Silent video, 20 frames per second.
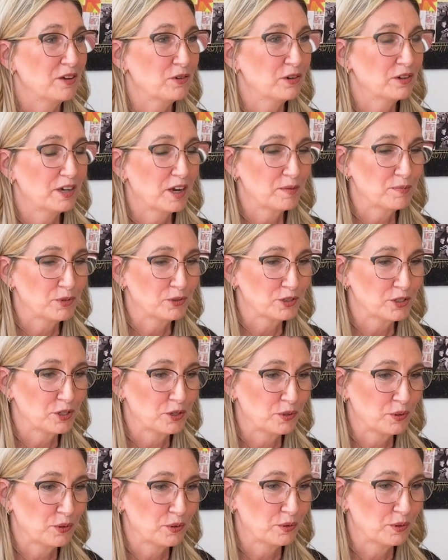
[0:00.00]
So they were able
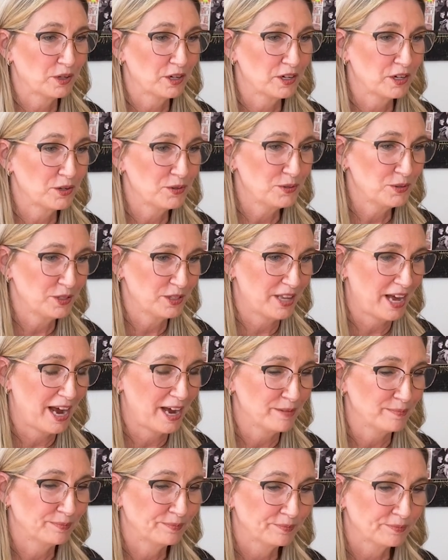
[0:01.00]
to use
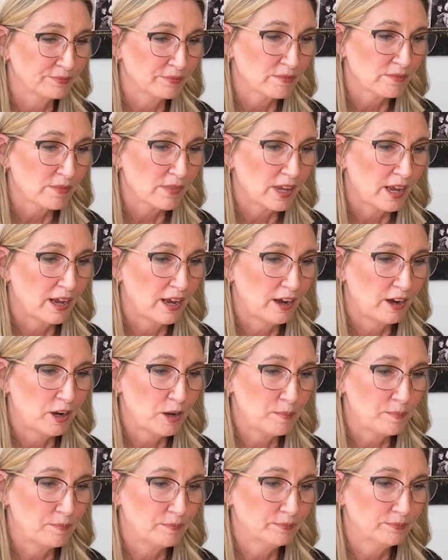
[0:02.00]
that
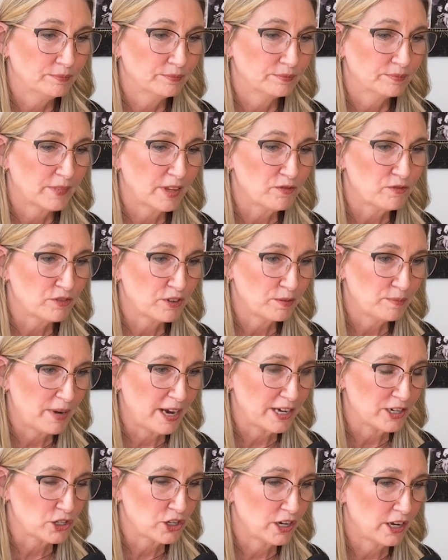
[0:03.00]

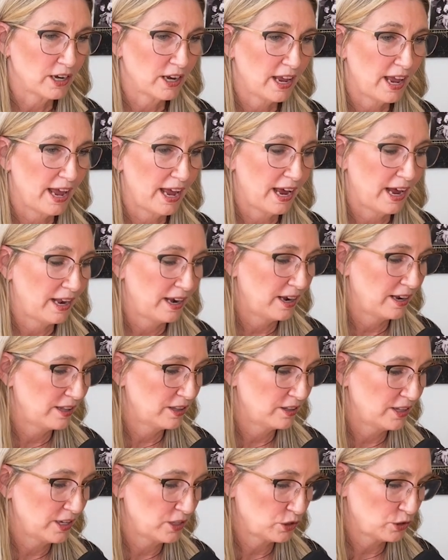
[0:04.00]
information.
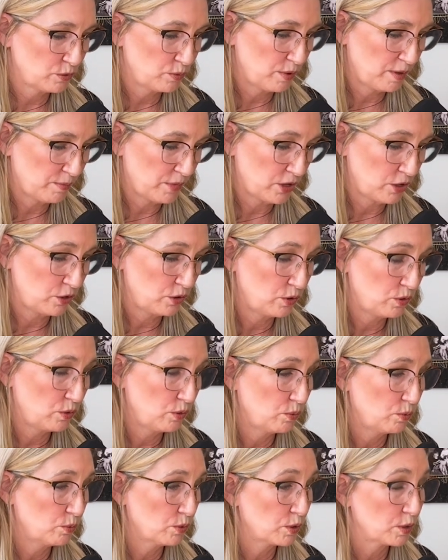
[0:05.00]
And these are women
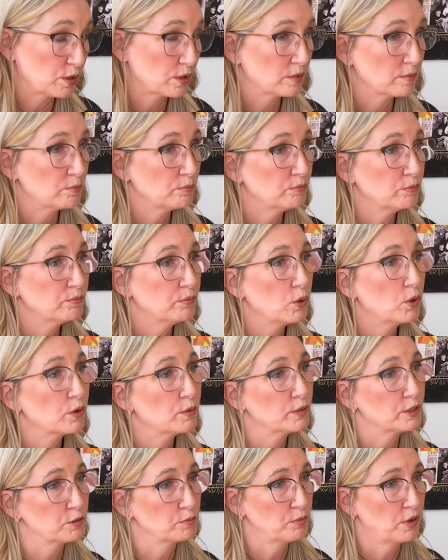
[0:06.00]
who were
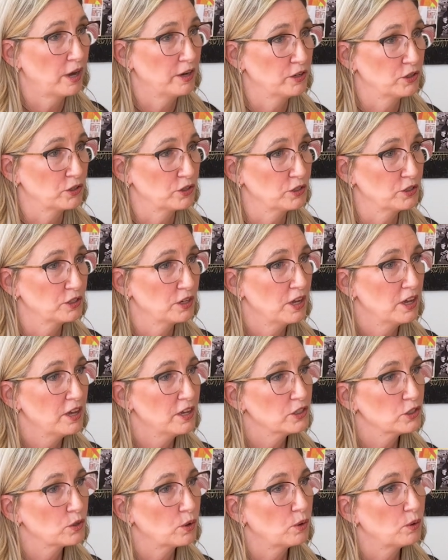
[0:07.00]
poor responders.
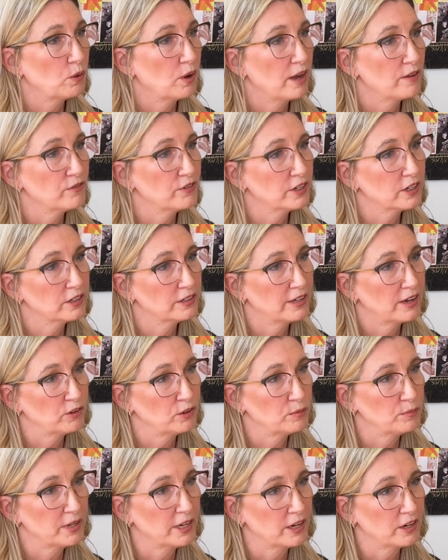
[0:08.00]
So I figured
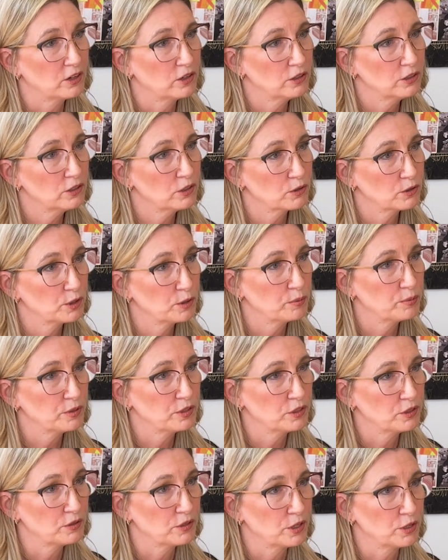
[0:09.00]
that would be a good
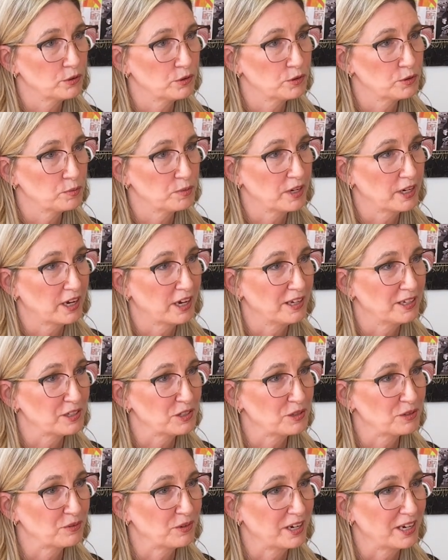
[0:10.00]
group to use
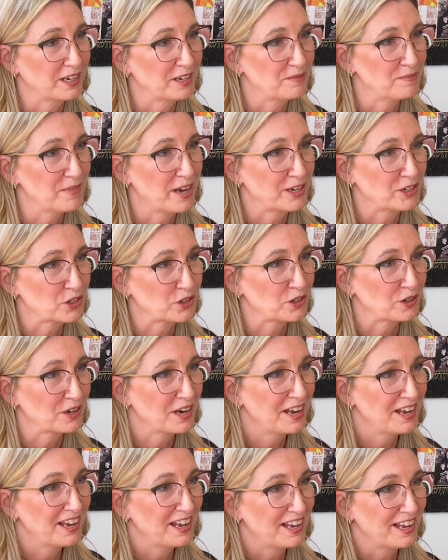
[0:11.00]
because we could
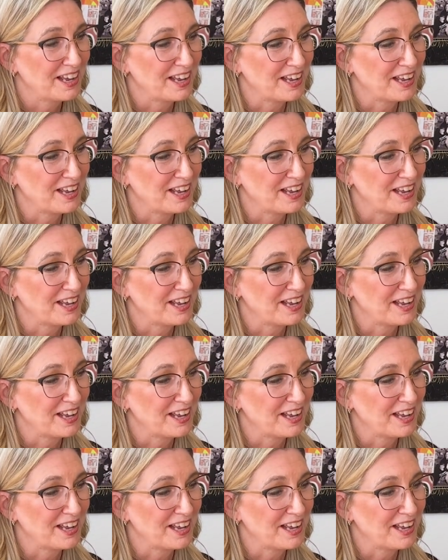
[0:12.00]
measure